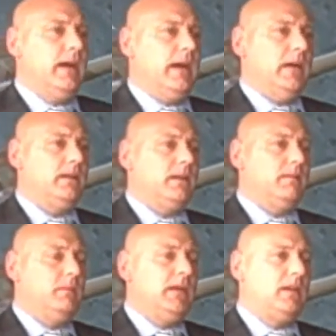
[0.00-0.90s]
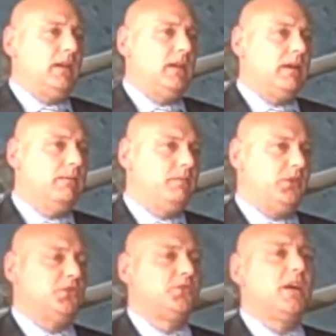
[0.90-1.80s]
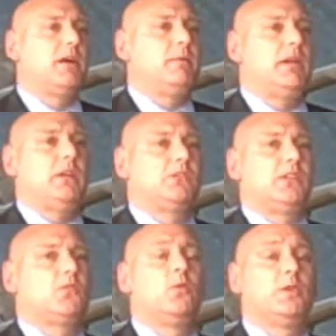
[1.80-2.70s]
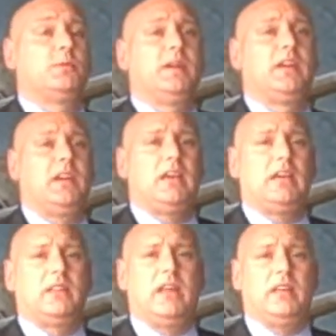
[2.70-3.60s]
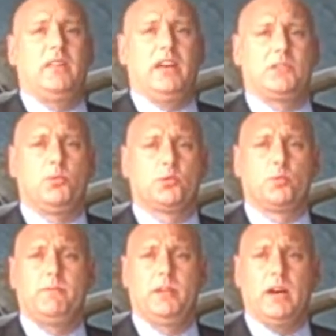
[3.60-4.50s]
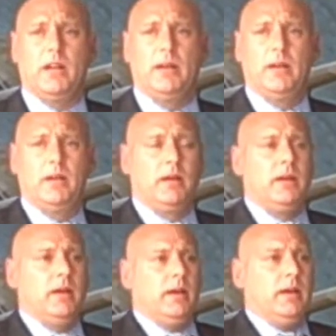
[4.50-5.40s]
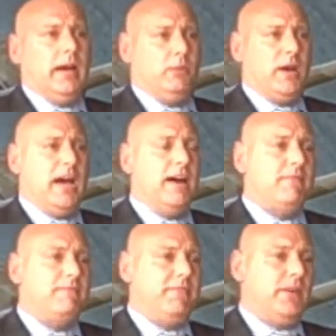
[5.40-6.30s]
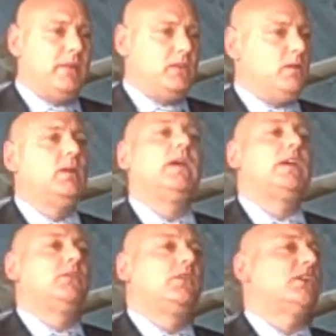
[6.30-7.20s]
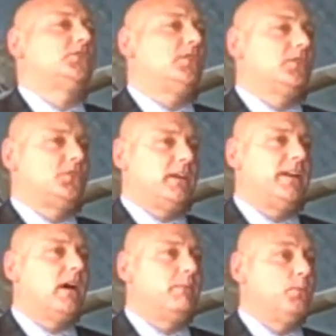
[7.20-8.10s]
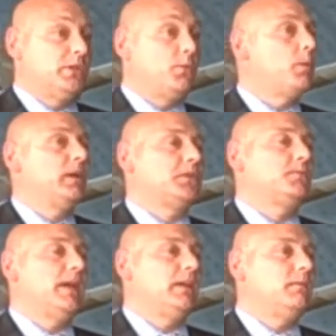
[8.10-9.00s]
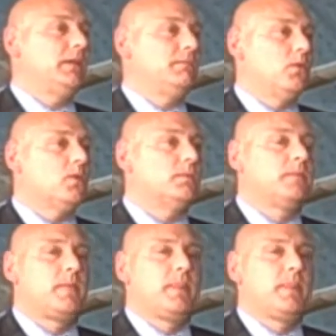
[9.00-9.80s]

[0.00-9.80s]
And meeting ambitious RVs has always been a key in the exports we've done. And we have a very unique industrial setup, which we will explain a bit more.